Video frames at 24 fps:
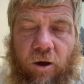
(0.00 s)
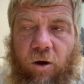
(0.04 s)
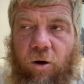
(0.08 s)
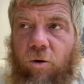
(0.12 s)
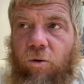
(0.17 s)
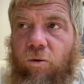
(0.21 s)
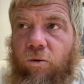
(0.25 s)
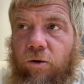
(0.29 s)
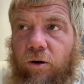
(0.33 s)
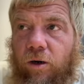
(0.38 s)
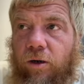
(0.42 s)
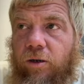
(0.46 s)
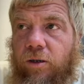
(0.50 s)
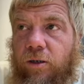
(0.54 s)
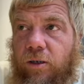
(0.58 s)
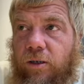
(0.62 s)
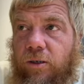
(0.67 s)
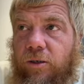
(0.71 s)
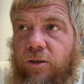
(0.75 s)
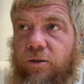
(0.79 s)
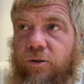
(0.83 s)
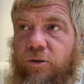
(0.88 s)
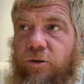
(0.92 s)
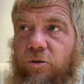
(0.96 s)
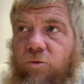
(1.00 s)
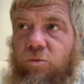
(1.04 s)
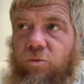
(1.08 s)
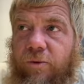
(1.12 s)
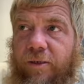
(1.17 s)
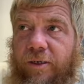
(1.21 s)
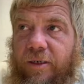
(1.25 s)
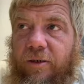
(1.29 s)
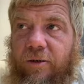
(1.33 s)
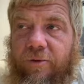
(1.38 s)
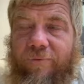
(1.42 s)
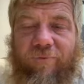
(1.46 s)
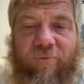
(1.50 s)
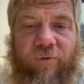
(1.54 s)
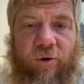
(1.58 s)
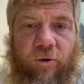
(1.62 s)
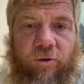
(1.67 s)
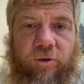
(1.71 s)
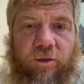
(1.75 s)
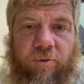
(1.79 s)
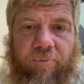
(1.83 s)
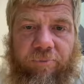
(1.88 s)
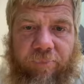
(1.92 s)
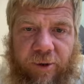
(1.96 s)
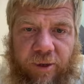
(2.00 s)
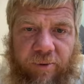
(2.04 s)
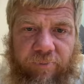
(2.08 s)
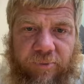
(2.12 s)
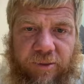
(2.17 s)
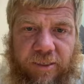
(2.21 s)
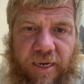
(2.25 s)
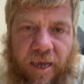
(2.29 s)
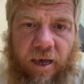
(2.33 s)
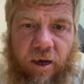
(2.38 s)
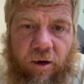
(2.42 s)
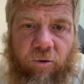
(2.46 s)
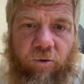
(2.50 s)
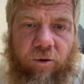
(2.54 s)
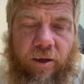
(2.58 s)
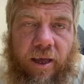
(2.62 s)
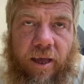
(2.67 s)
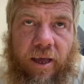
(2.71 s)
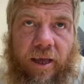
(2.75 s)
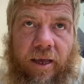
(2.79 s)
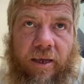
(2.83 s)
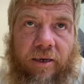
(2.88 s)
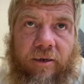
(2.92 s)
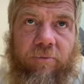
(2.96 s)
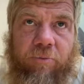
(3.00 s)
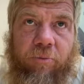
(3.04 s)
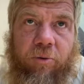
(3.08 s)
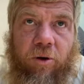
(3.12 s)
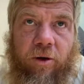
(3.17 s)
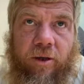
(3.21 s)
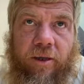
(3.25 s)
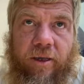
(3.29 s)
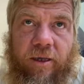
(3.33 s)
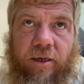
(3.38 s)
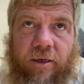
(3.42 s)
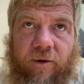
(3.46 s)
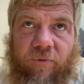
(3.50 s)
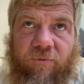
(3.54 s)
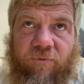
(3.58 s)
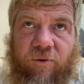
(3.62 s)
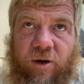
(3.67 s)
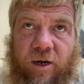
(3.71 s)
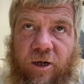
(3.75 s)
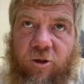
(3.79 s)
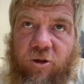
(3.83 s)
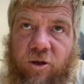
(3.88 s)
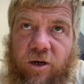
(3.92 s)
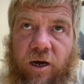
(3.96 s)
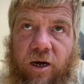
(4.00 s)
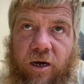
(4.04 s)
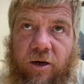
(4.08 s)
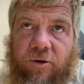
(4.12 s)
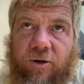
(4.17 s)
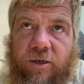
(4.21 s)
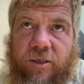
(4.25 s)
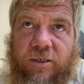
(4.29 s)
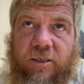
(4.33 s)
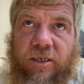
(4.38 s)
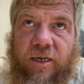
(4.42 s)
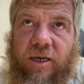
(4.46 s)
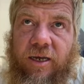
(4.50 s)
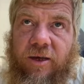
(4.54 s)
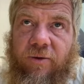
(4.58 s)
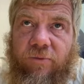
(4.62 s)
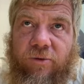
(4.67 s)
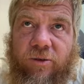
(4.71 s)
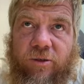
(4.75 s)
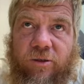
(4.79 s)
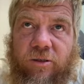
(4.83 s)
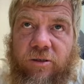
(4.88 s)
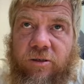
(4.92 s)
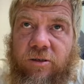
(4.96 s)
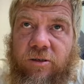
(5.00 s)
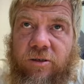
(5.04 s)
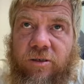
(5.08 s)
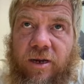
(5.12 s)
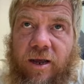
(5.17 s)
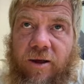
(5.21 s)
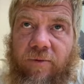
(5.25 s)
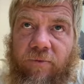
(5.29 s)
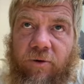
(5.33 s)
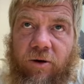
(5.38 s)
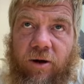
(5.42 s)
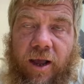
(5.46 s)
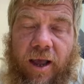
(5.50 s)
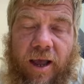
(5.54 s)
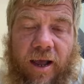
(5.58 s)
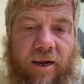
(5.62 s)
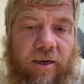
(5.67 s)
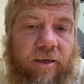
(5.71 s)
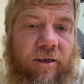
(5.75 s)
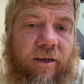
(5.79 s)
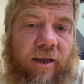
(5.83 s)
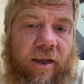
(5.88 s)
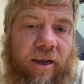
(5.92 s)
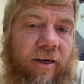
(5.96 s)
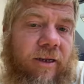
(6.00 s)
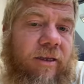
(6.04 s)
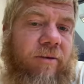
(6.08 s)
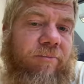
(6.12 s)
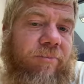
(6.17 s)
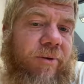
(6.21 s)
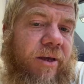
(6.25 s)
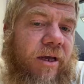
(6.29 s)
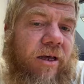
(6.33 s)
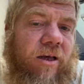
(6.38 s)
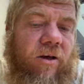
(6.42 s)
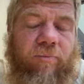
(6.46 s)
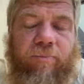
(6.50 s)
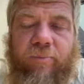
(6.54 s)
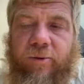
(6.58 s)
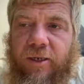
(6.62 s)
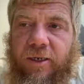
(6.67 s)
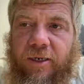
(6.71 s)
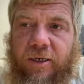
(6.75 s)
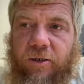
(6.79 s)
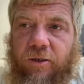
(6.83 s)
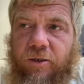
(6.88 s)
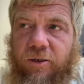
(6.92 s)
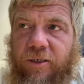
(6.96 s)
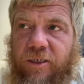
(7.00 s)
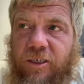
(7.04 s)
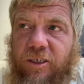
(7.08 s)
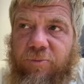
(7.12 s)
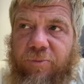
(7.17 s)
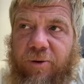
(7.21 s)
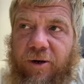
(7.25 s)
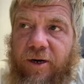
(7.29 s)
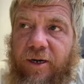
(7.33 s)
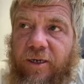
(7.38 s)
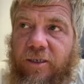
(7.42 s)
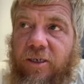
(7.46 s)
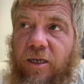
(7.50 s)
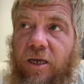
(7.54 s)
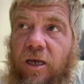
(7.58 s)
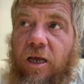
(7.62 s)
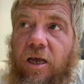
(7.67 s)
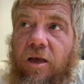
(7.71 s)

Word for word: Or do we vote the bums out and put in a fresh Congress that has never had any bit of political experience?